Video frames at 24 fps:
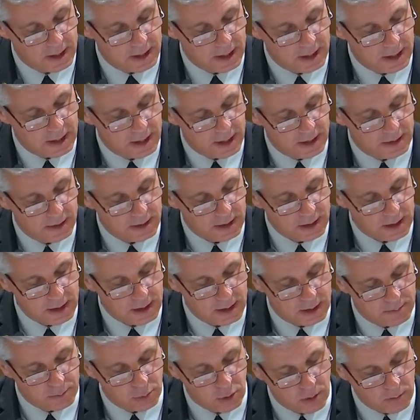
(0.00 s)
Uh,
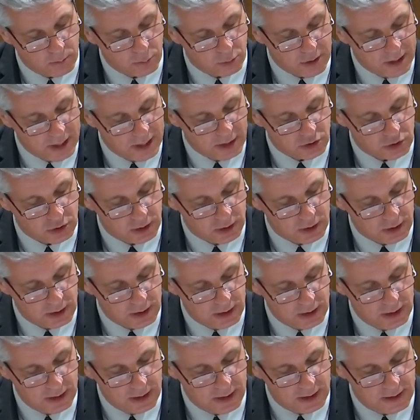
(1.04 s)
the appropriation
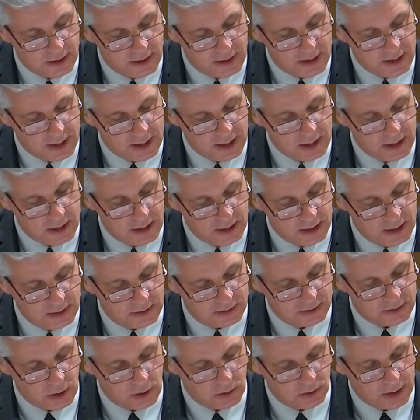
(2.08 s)
then
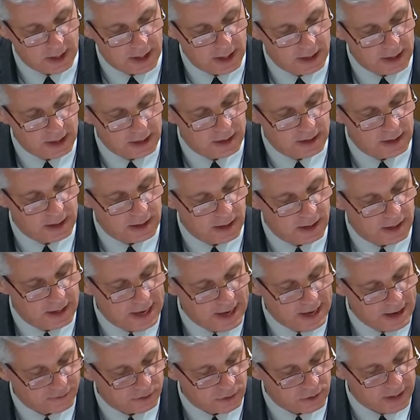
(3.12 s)
is outlined uh,
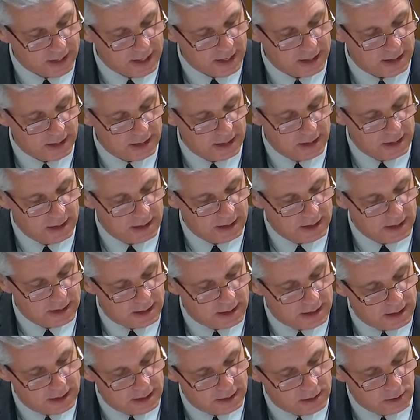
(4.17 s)
after that.
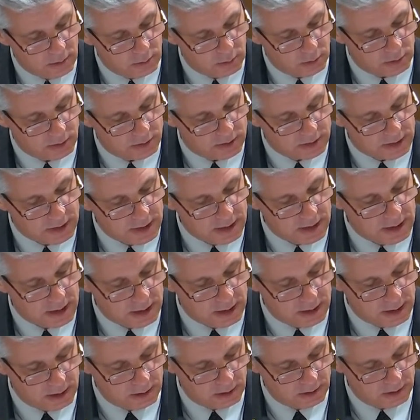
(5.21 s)
Uh, you will see
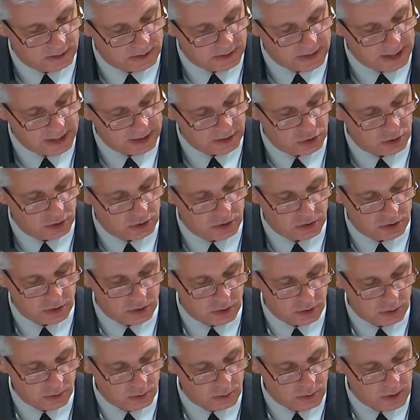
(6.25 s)
then under section
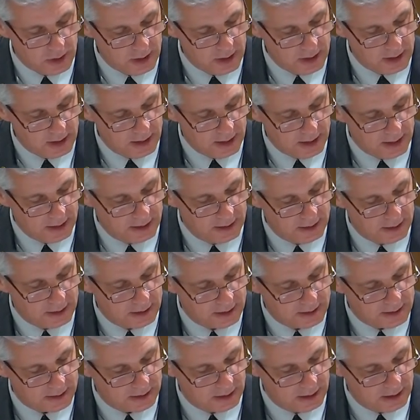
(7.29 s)
two uh,
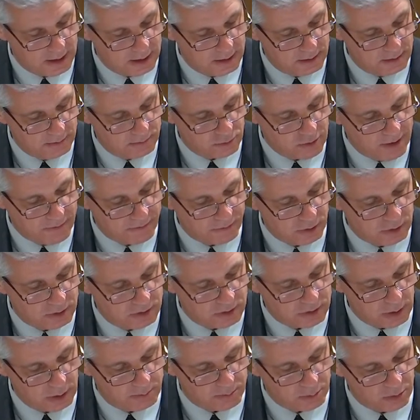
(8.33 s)
that uh,
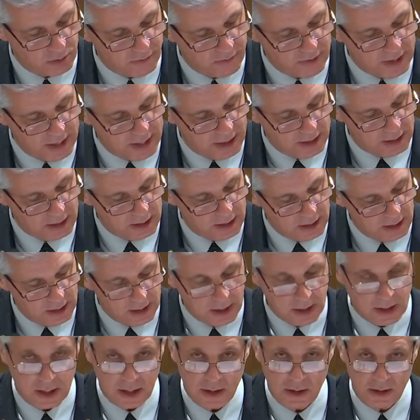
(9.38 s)
reference are provided
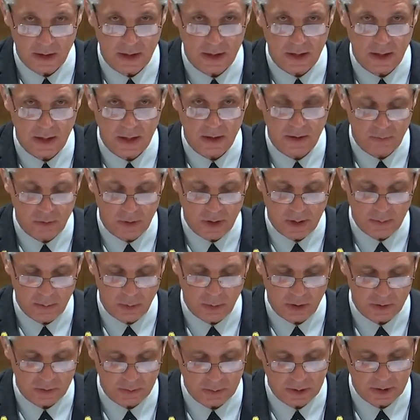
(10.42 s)
in the
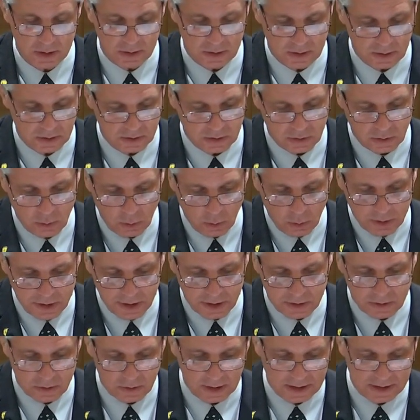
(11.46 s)
reimbursement to school
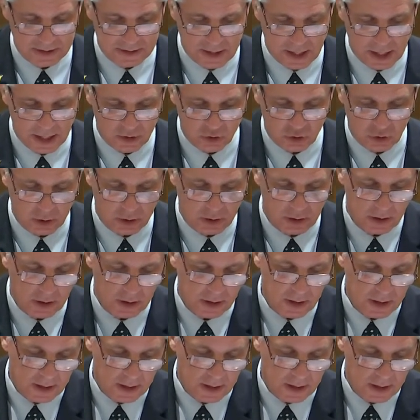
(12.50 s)
district section